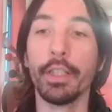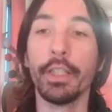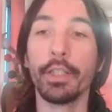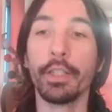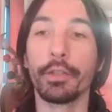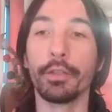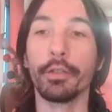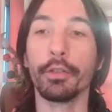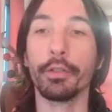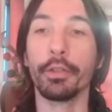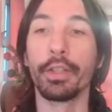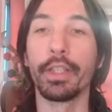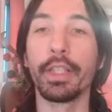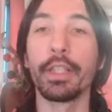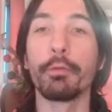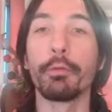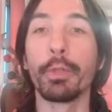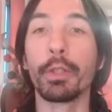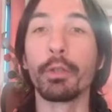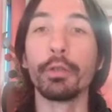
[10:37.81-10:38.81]
So the thing is,
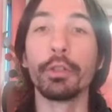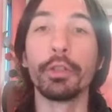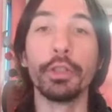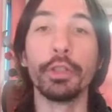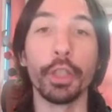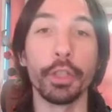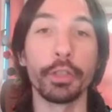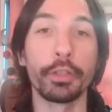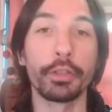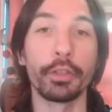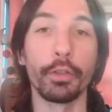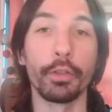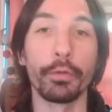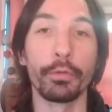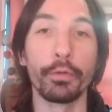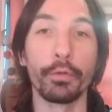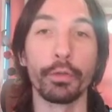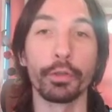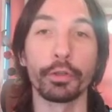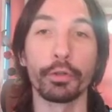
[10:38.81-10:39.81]
we could just, of
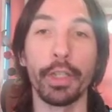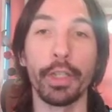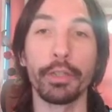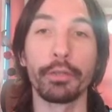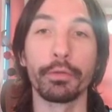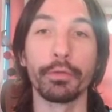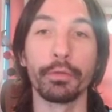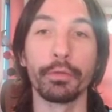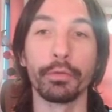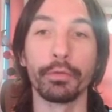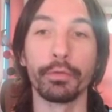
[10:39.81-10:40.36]
course, try to